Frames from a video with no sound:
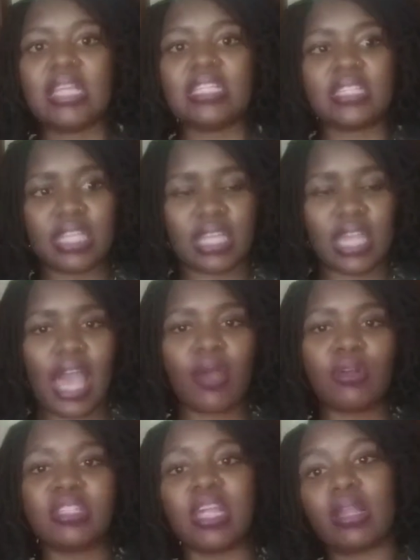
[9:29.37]
Say, I
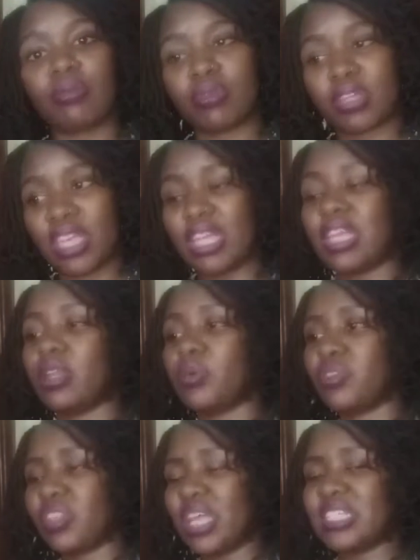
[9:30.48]
want a Lamborghini, it
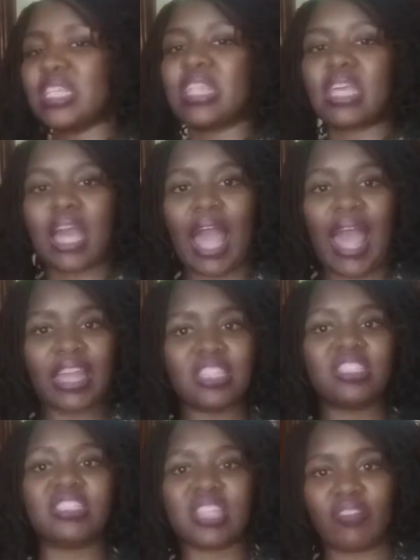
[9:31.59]
looks nice, I think I
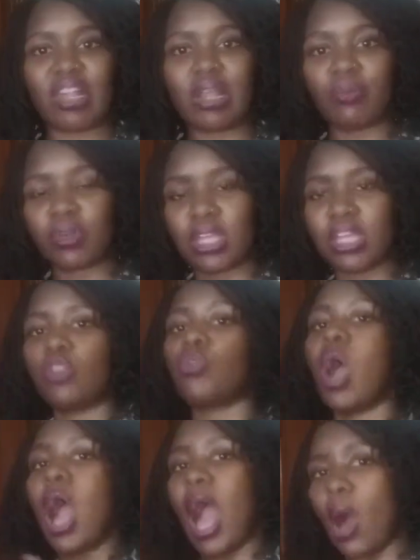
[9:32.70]
deserve a Lamborghini, so
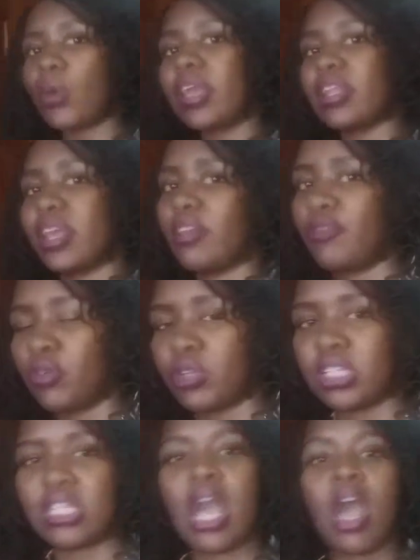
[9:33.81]
how can I afford
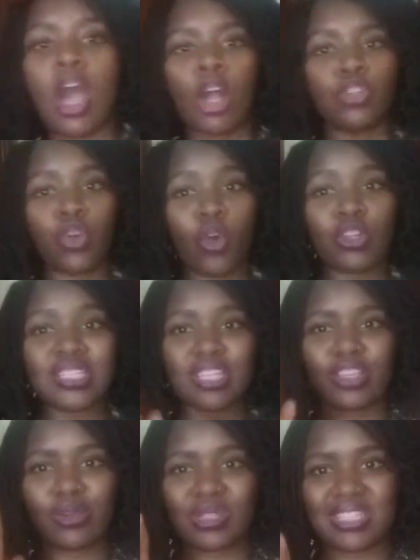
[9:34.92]
it? Don't
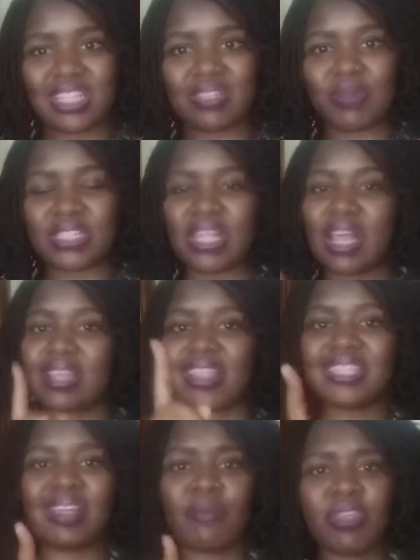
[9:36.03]
use statements.
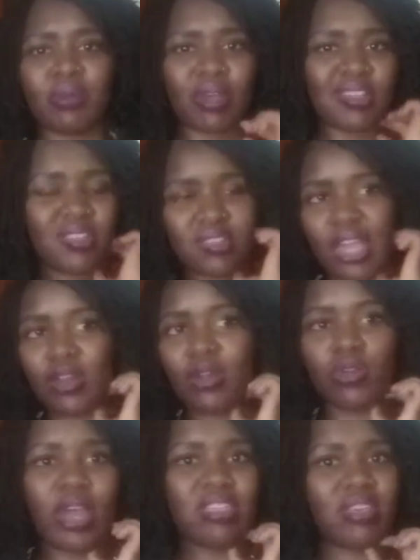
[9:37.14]
There's something my sister, I don't
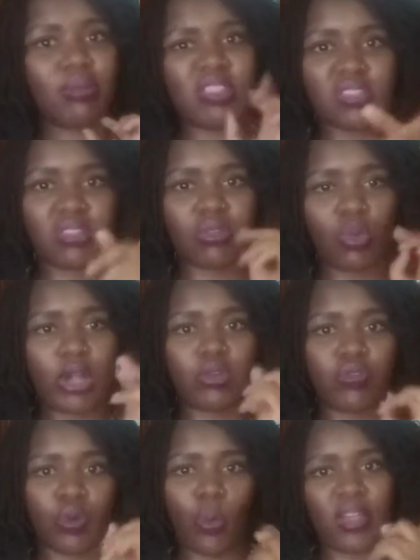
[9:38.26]
know, I think my sister is one
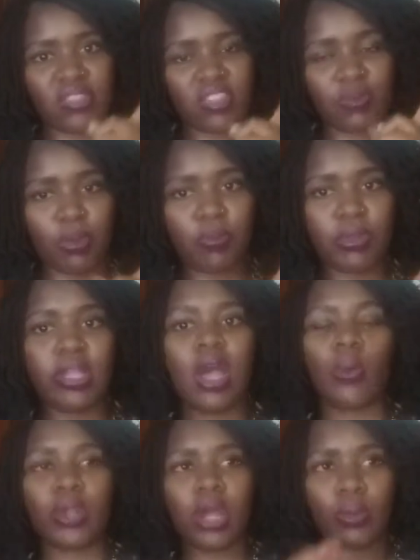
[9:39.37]
of the wisest people.
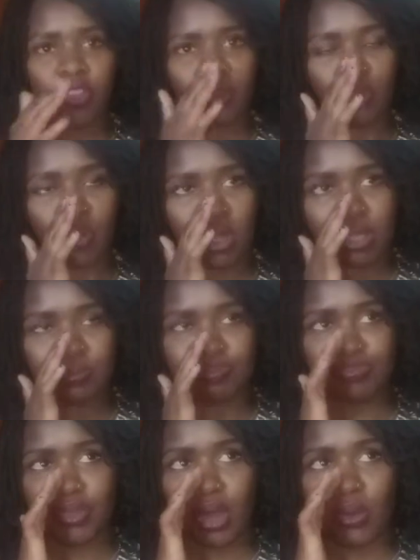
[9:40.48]
When I was small,
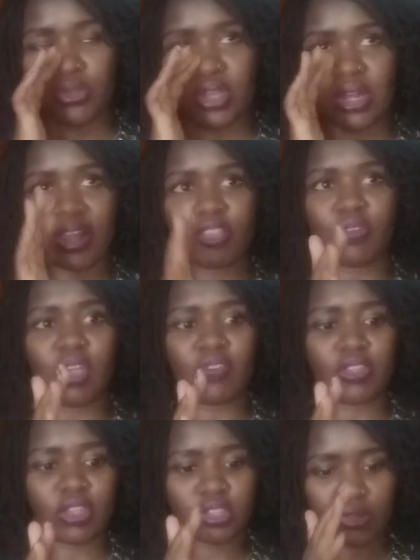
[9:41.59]
I was in class 5, I
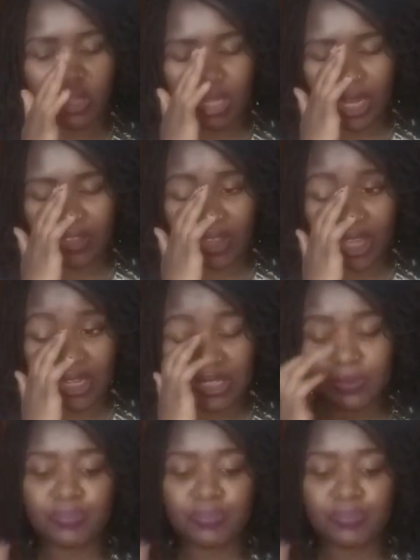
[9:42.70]
think she was in class 8.